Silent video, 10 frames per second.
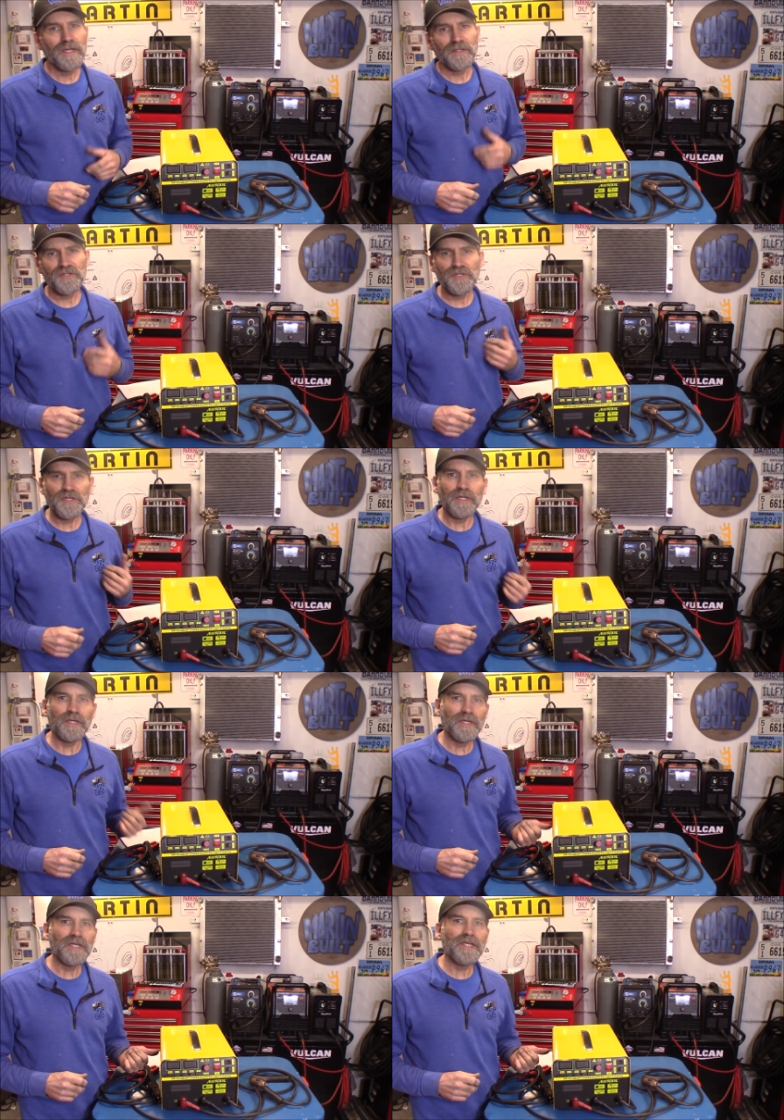This is an
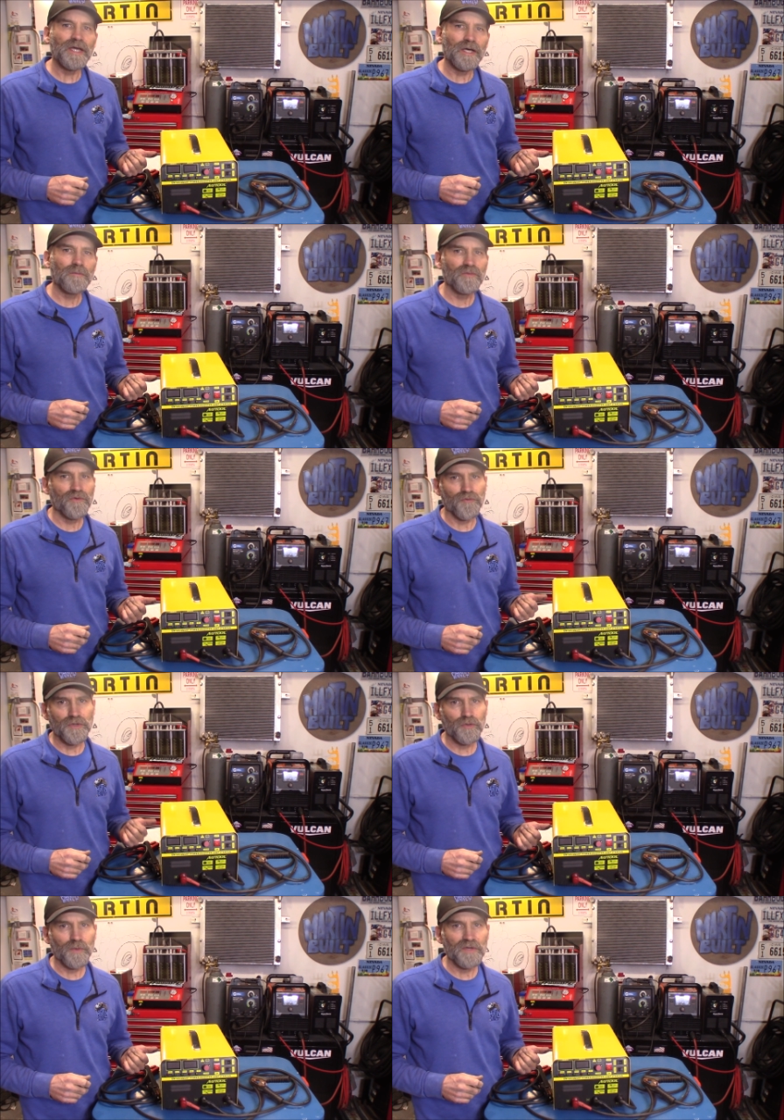E M three
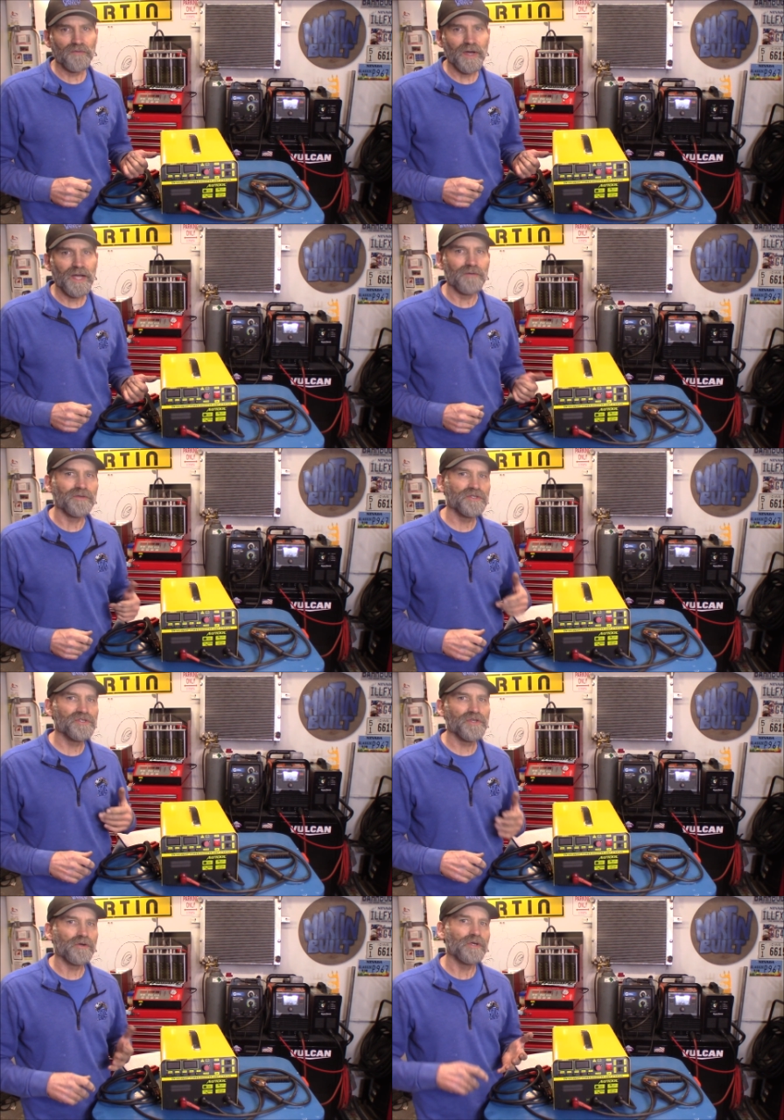twenty-five. This
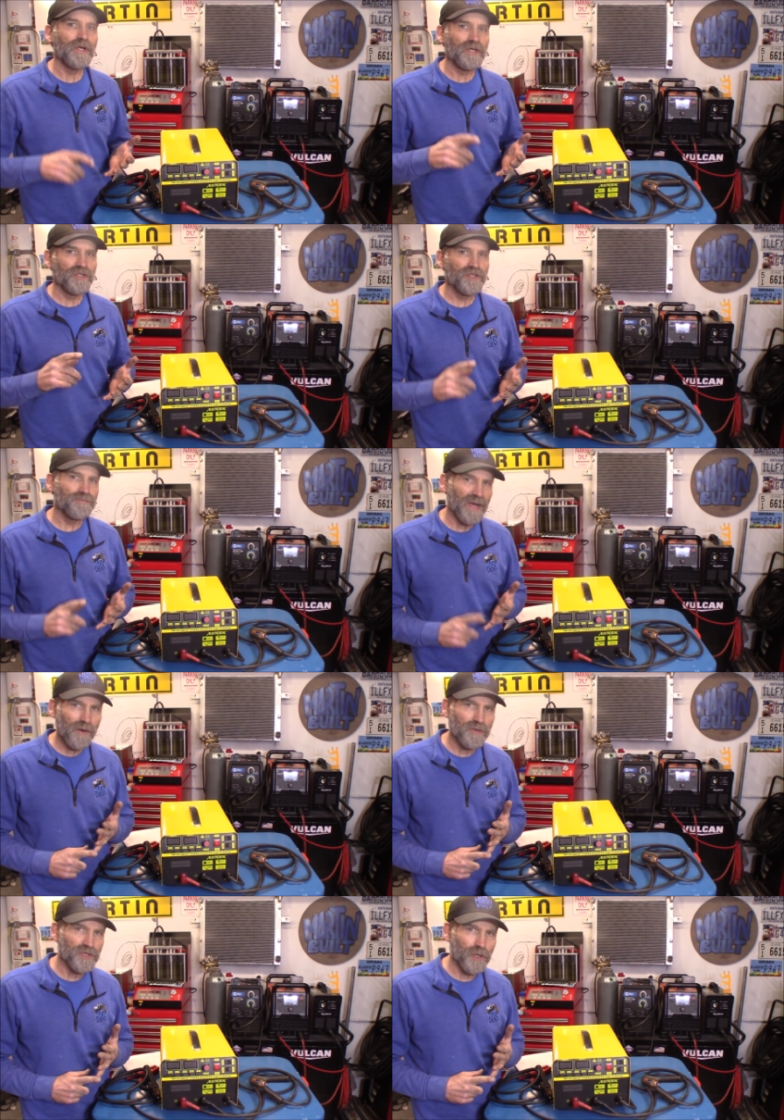is their
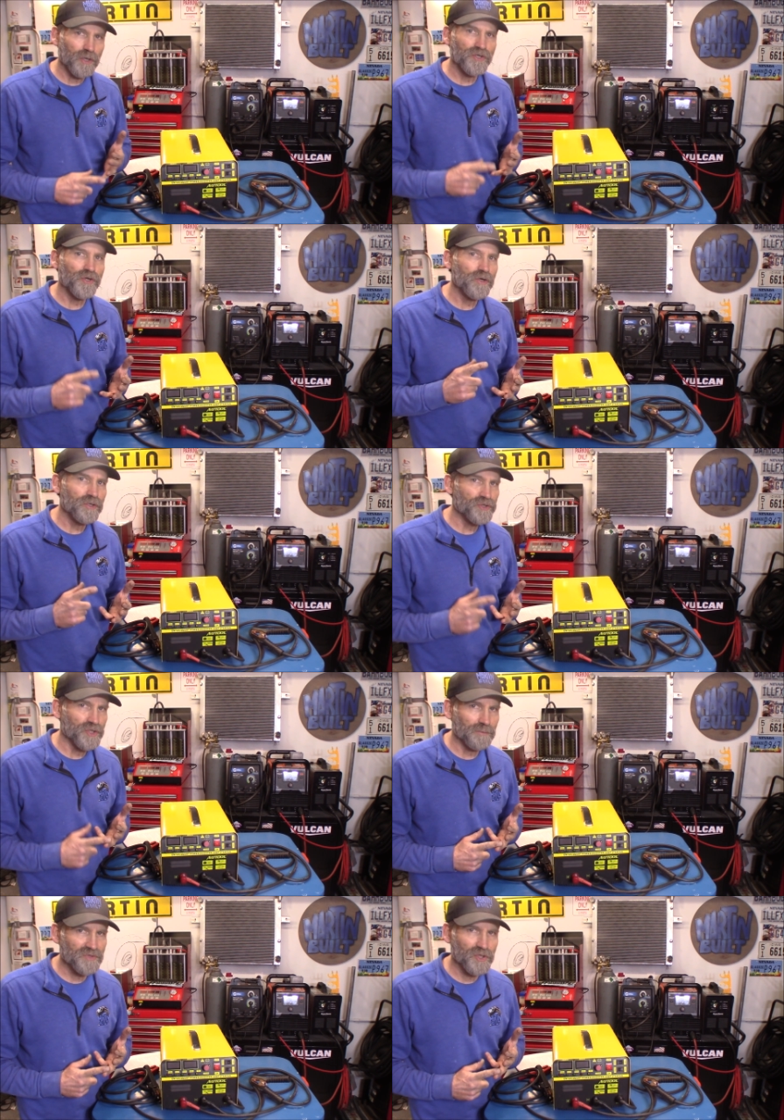battery charger,
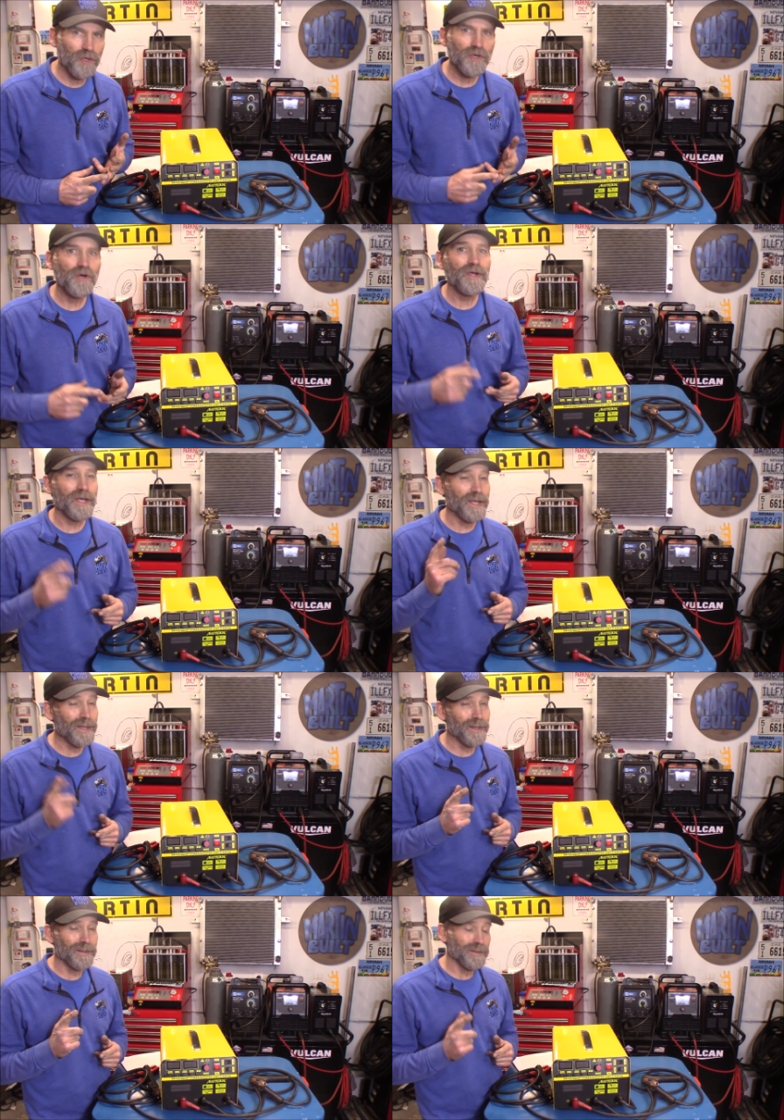jump starter,
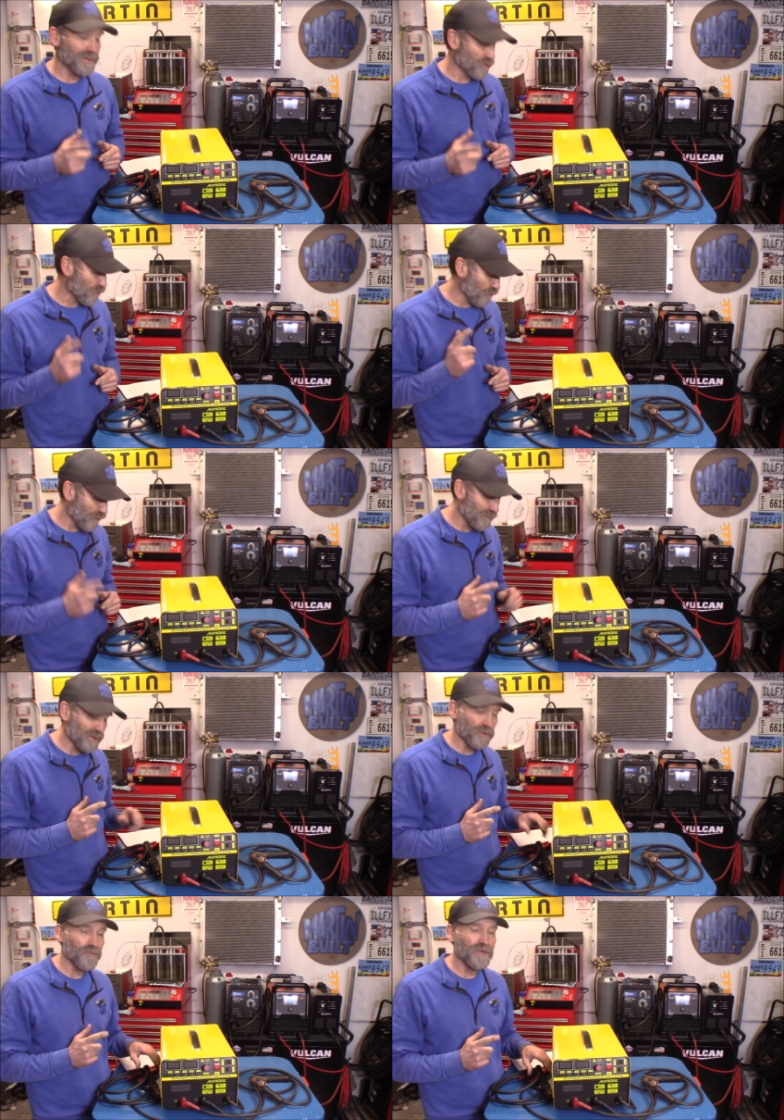and the cool thing about
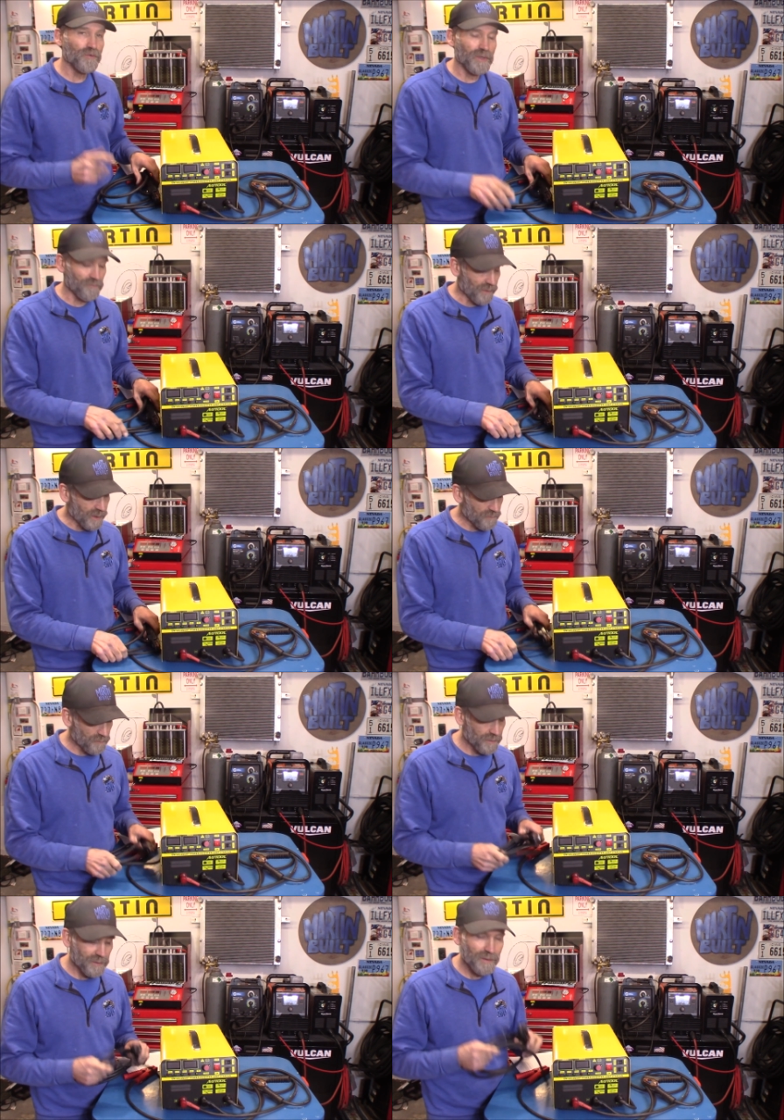the three twenty-five,
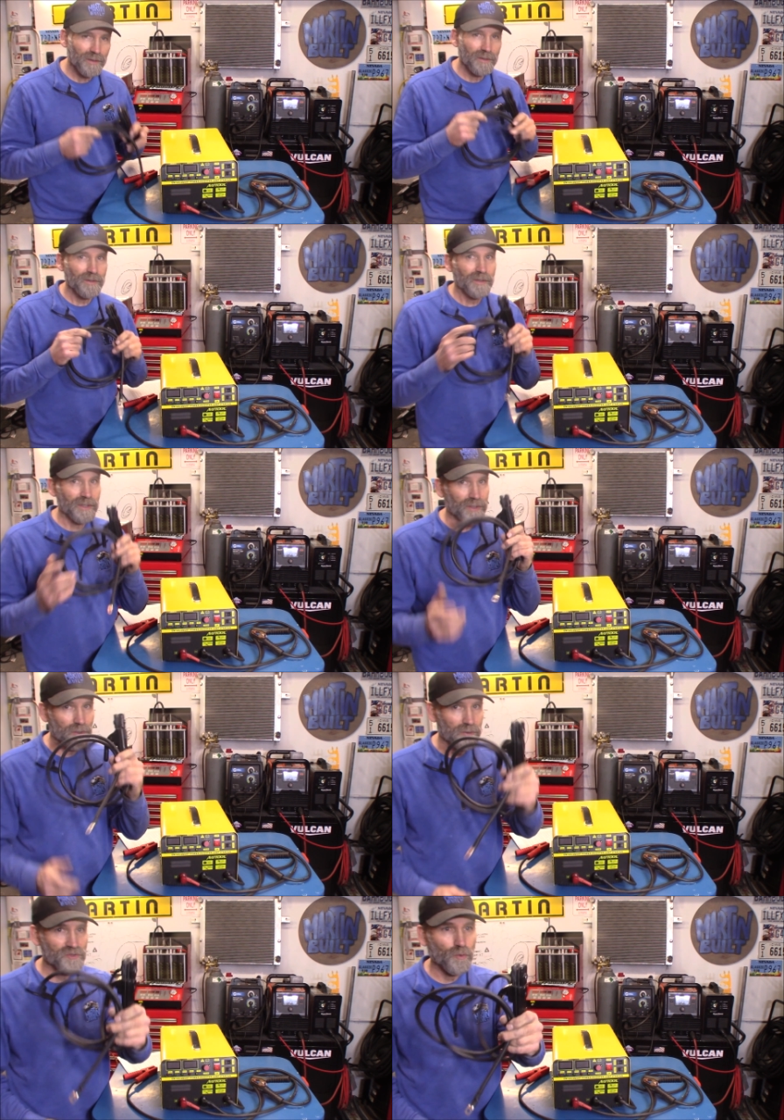it can
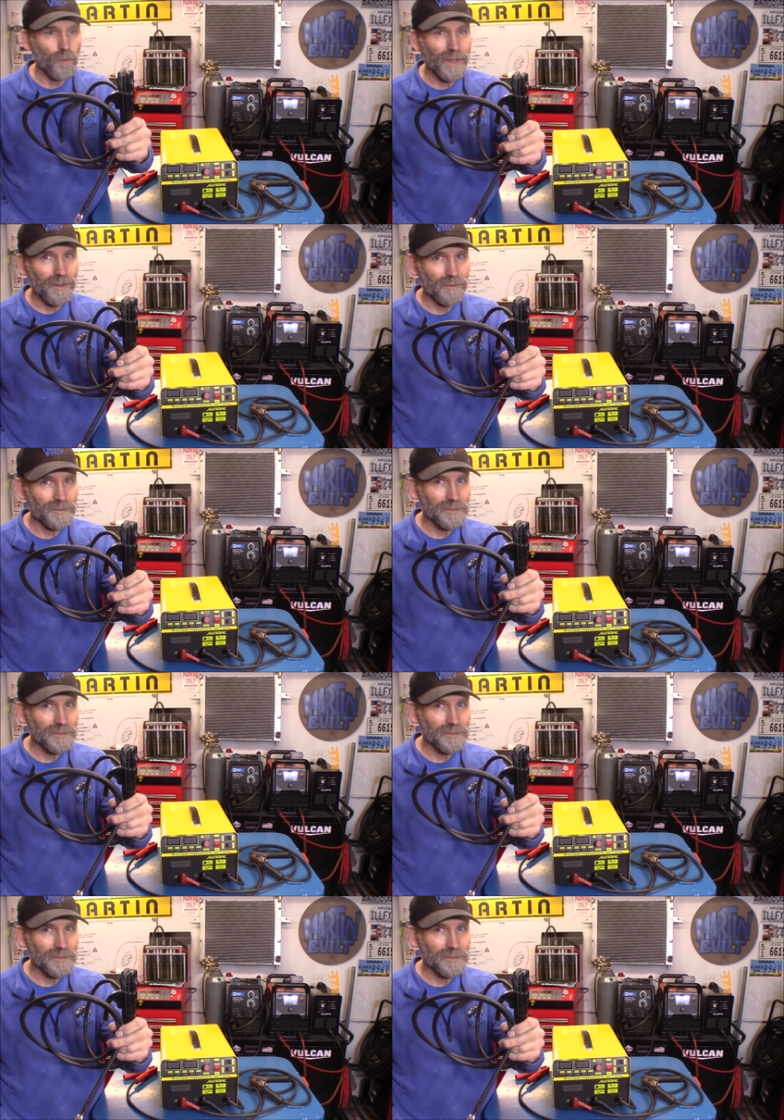also weld.